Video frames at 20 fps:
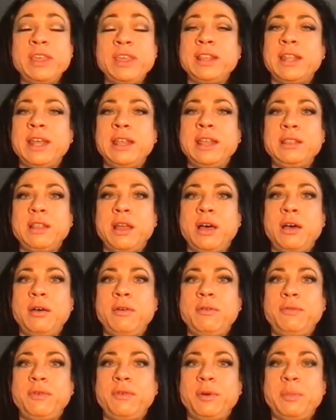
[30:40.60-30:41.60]
thing that I
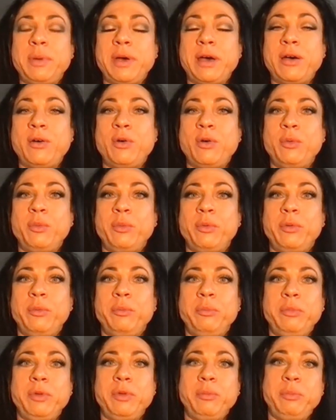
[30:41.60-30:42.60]
love about
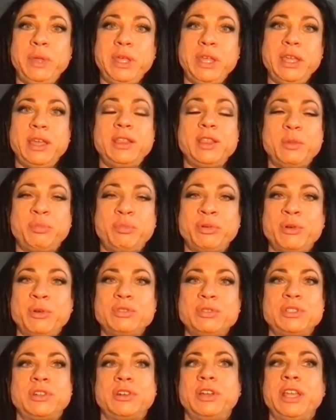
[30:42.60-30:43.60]
being in the
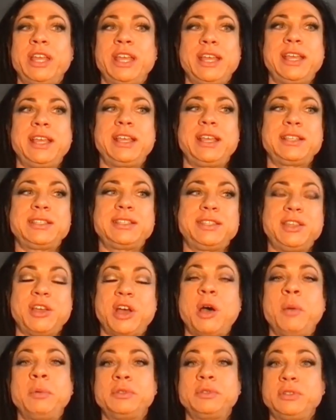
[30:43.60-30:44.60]
pro circuit is
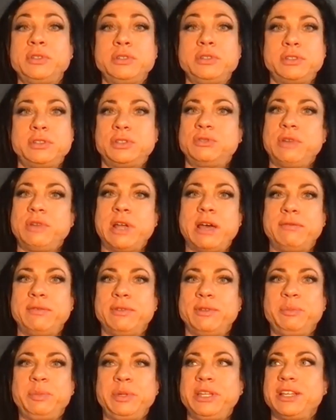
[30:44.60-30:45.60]
the opportunity to
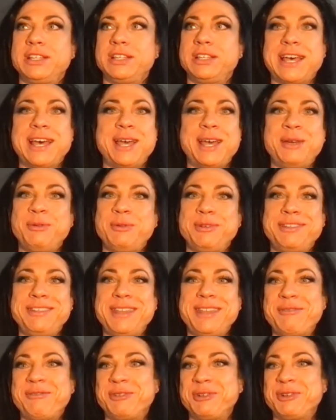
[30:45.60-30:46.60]
travel, because I would
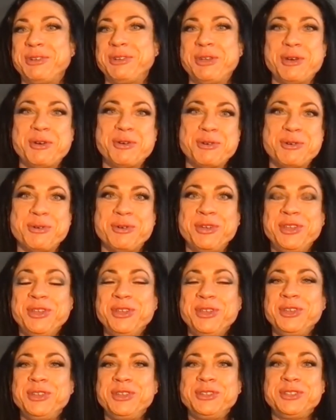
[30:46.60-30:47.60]
never go.
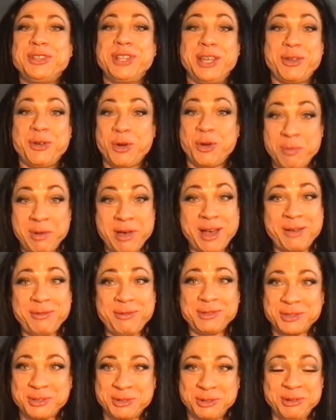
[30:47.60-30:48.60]
Like Omaha
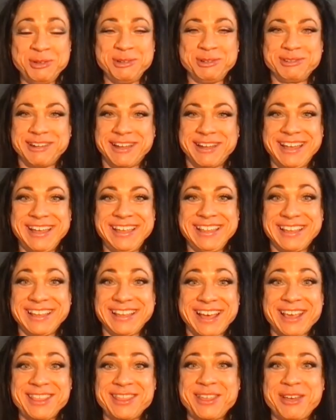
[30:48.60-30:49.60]
was cool, right?
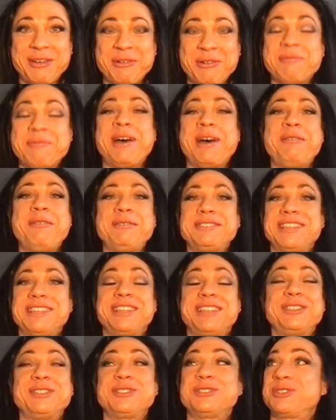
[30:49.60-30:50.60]
Like I thought Omaha was
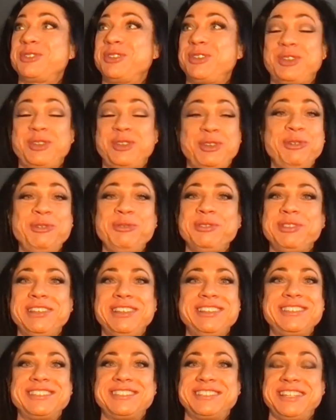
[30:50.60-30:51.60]
like this cute
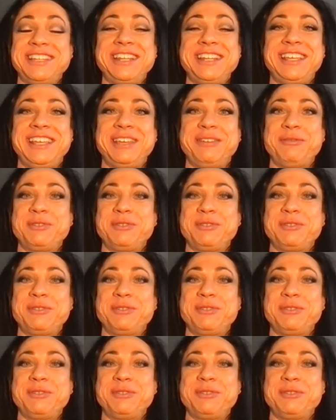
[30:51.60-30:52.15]
little city. It